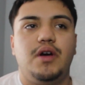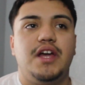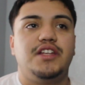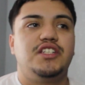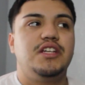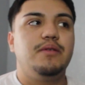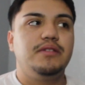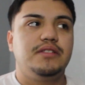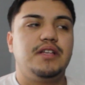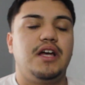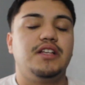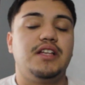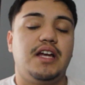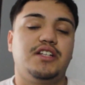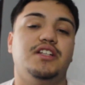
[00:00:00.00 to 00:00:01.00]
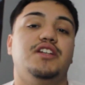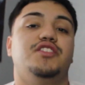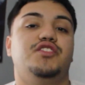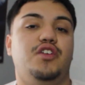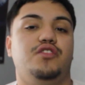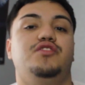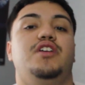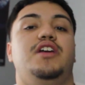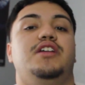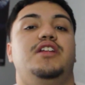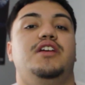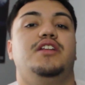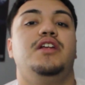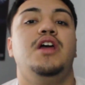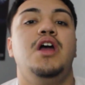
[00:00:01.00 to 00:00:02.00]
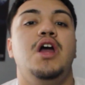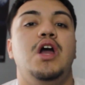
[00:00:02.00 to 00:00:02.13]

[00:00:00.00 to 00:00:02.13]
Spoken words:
and she was actually associated